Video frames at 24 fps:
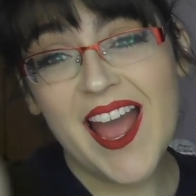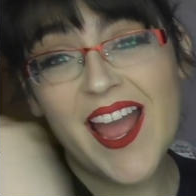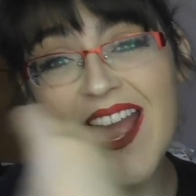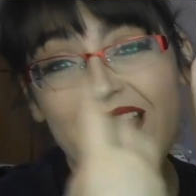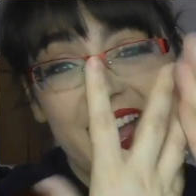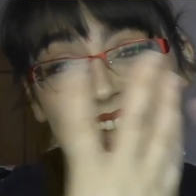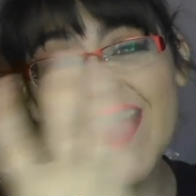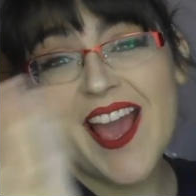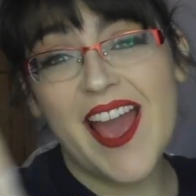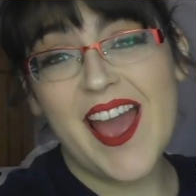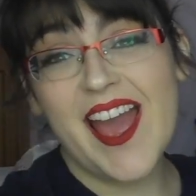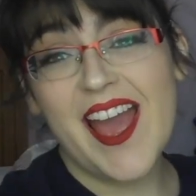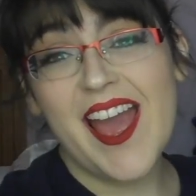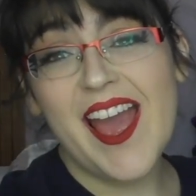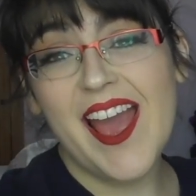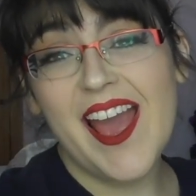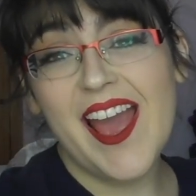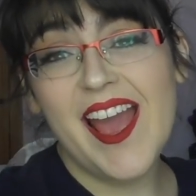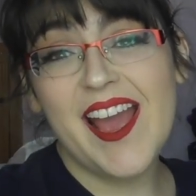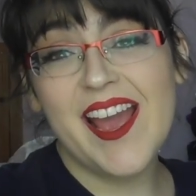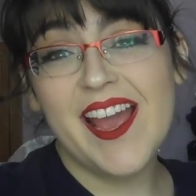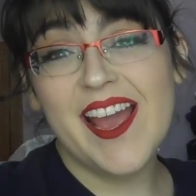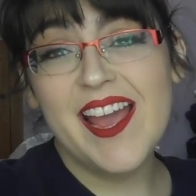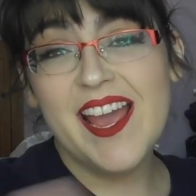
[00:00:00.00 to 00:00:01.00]

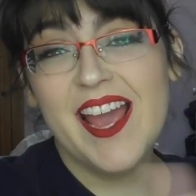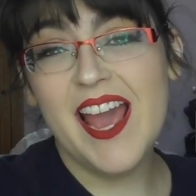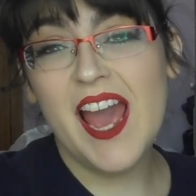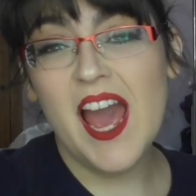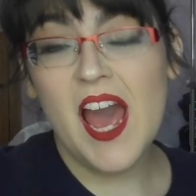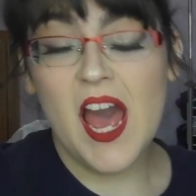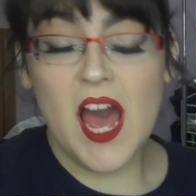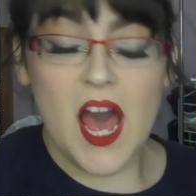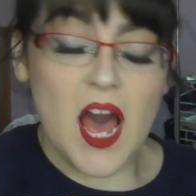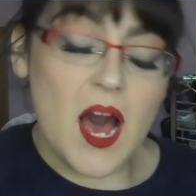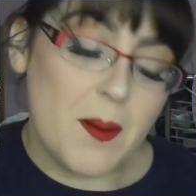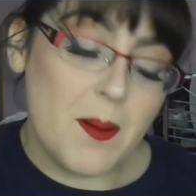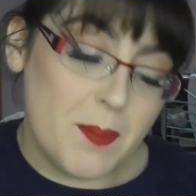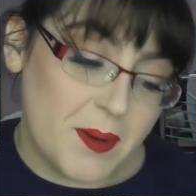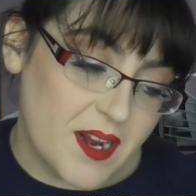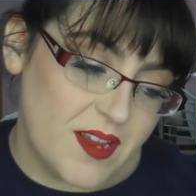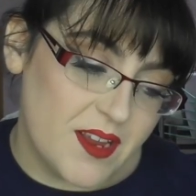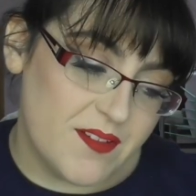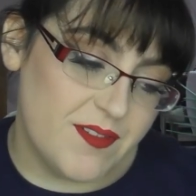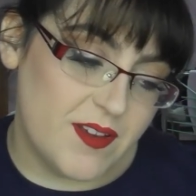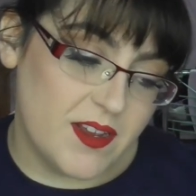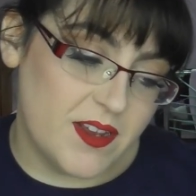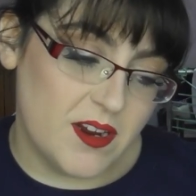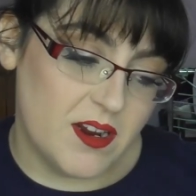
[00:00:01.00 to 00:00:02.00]
Yay! But I
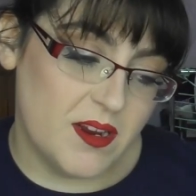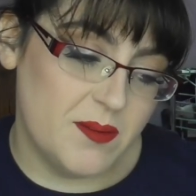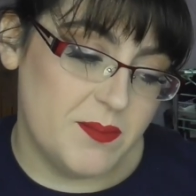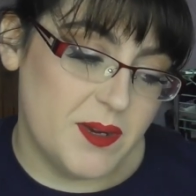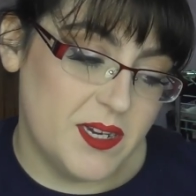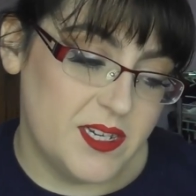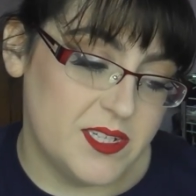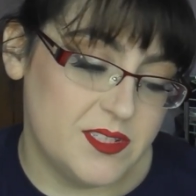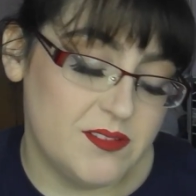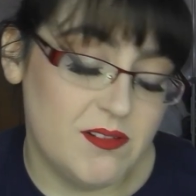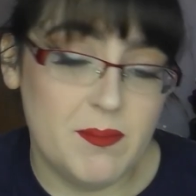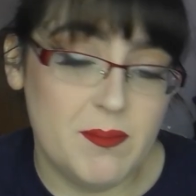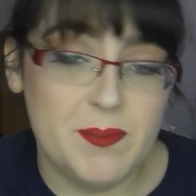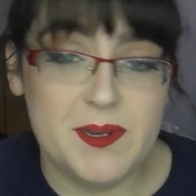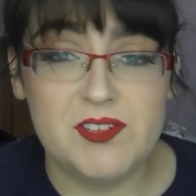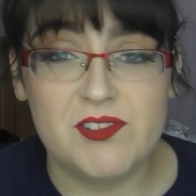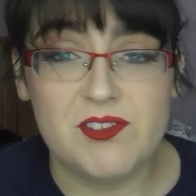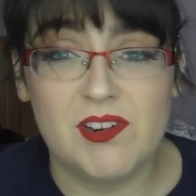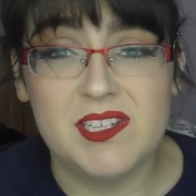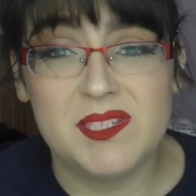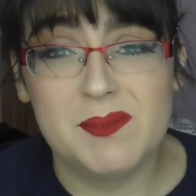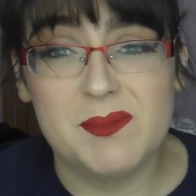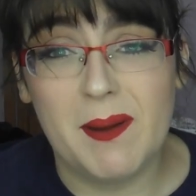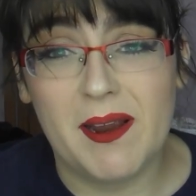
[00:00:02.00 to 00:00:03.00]
figure I might as well be
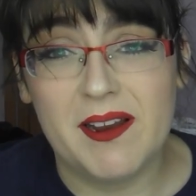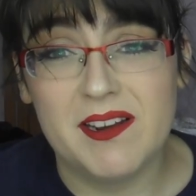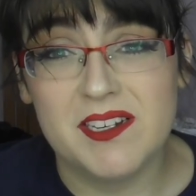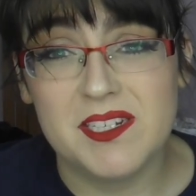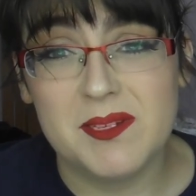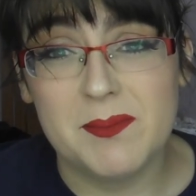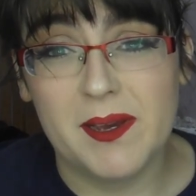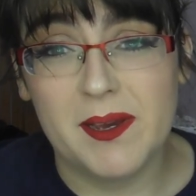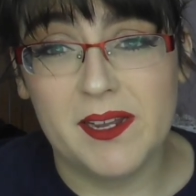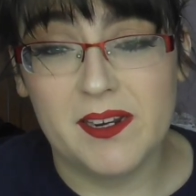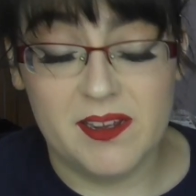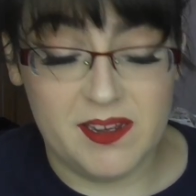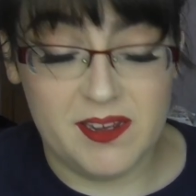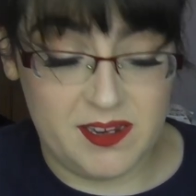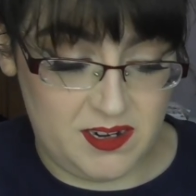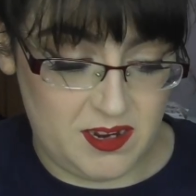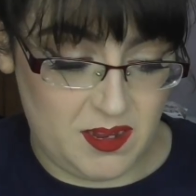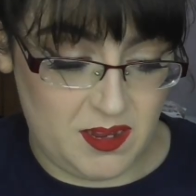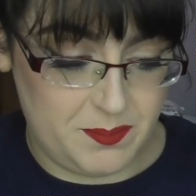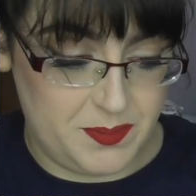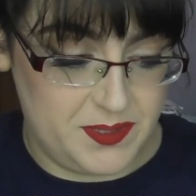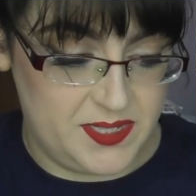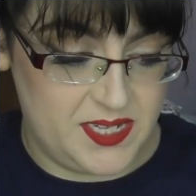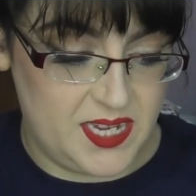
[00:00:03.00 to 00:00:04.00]
transparent about it and
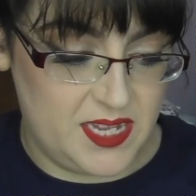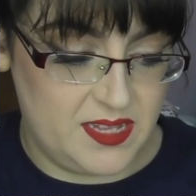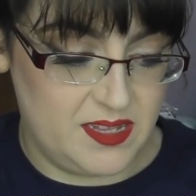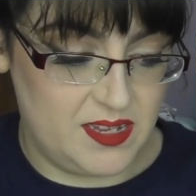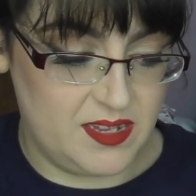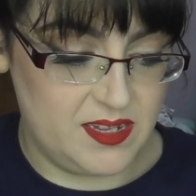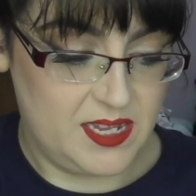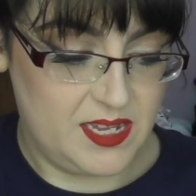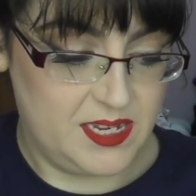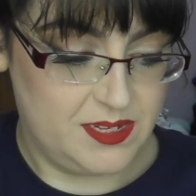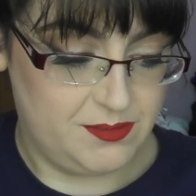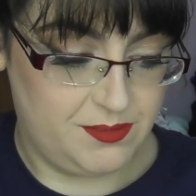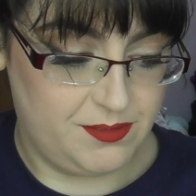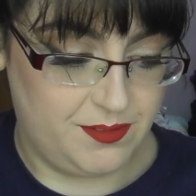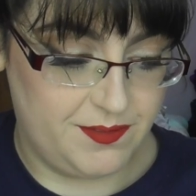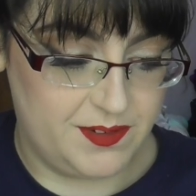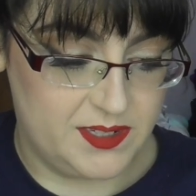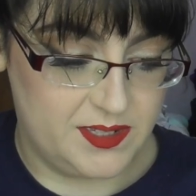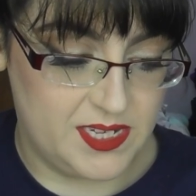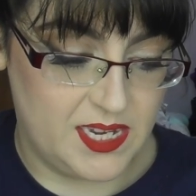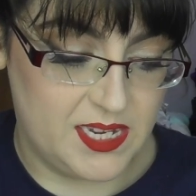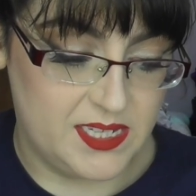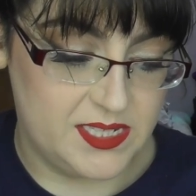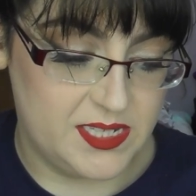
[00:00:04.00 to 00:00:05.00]
not pretend that things were
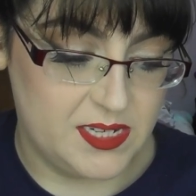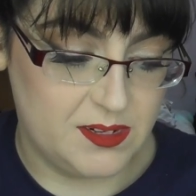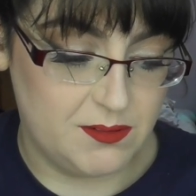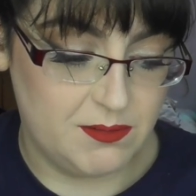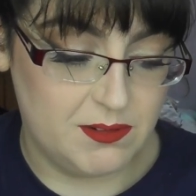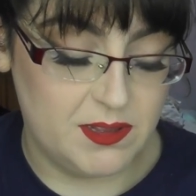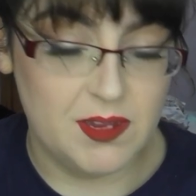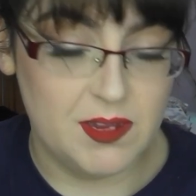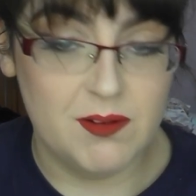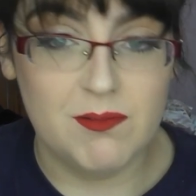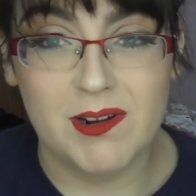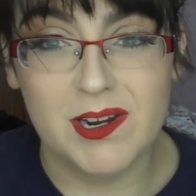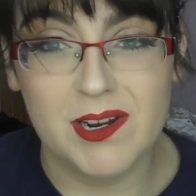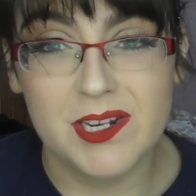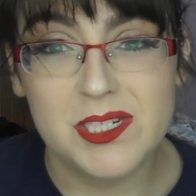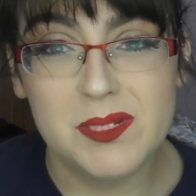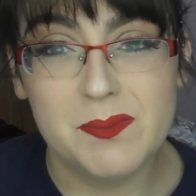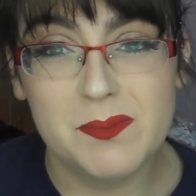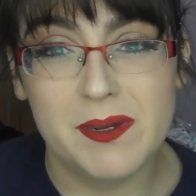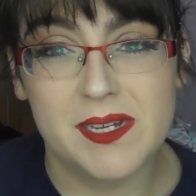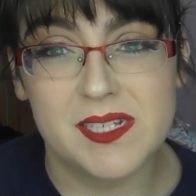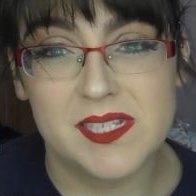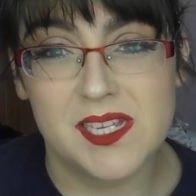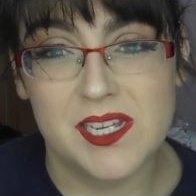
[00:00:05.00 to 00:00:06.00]
fantastic when they weren't,
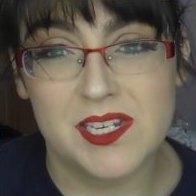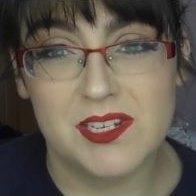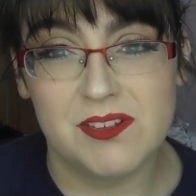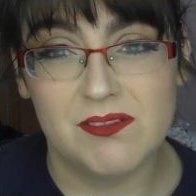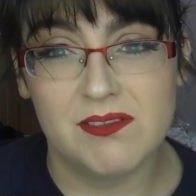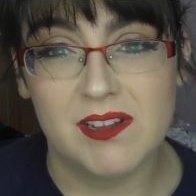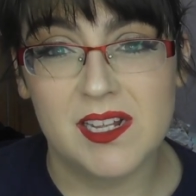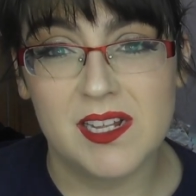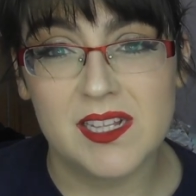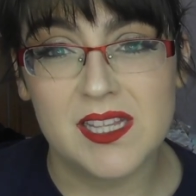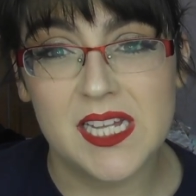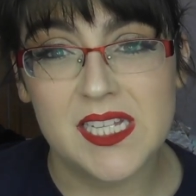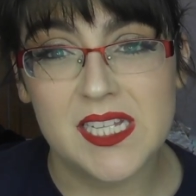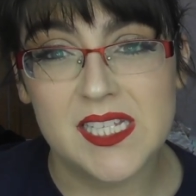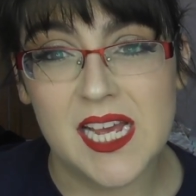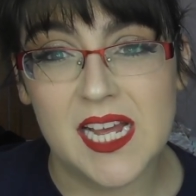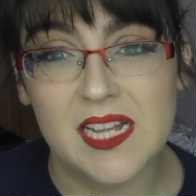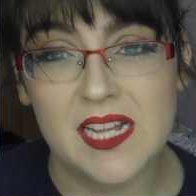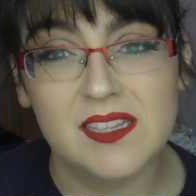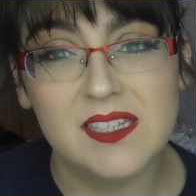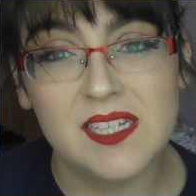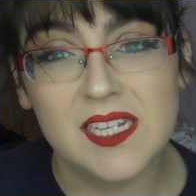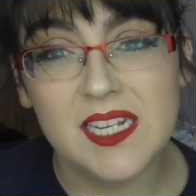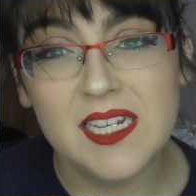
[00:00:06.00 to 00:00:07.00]
because I don't think that's
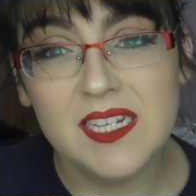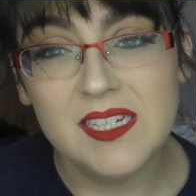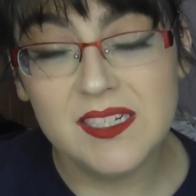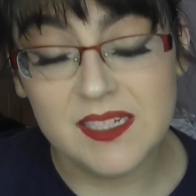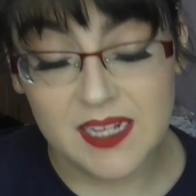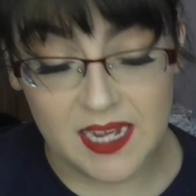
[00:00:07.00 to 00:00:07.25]
healthy.